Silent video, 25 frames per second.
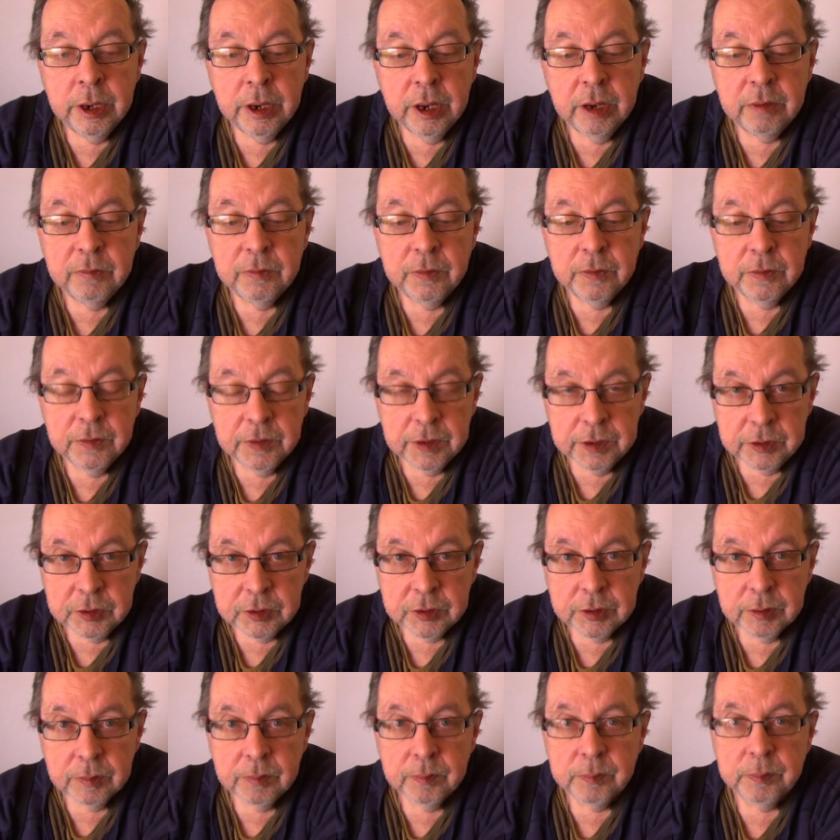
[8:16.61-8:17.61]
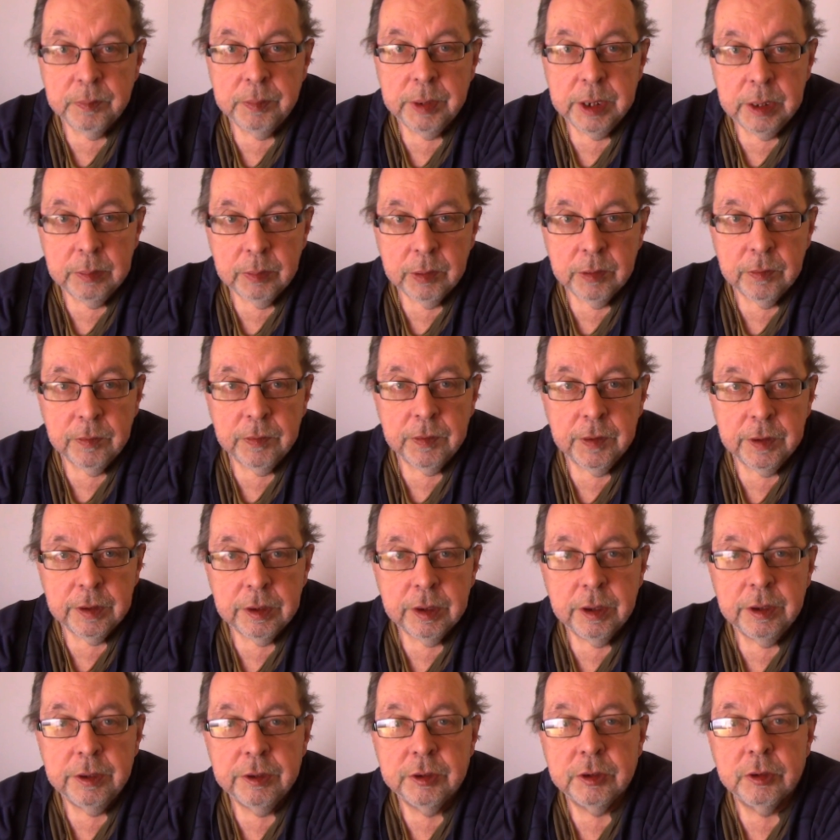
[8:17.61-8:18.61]
and for this, people
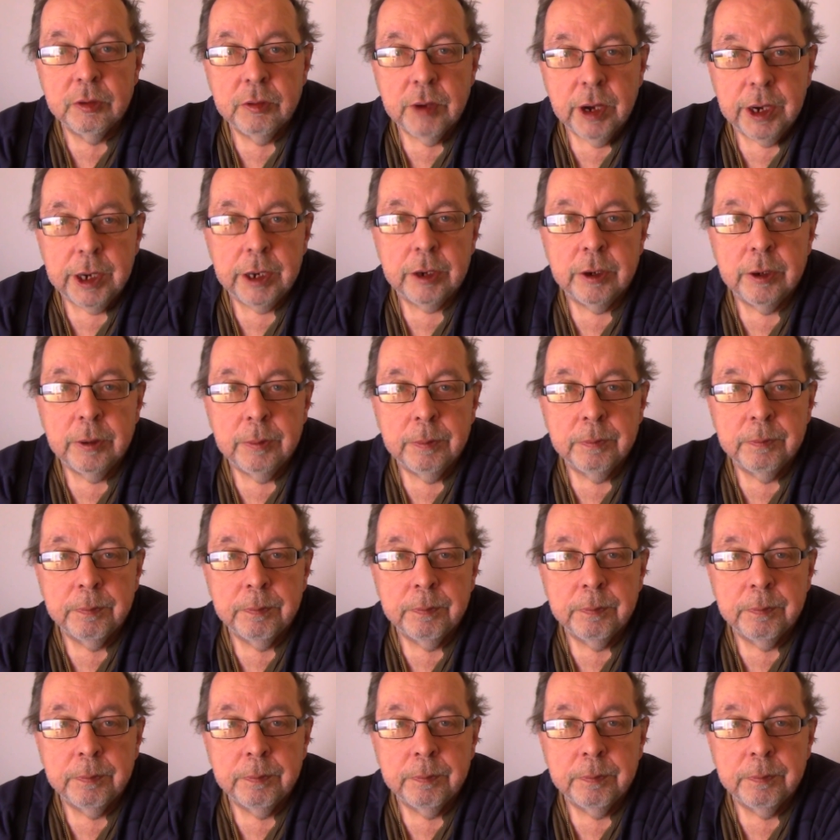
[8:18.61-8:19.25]
think he is great.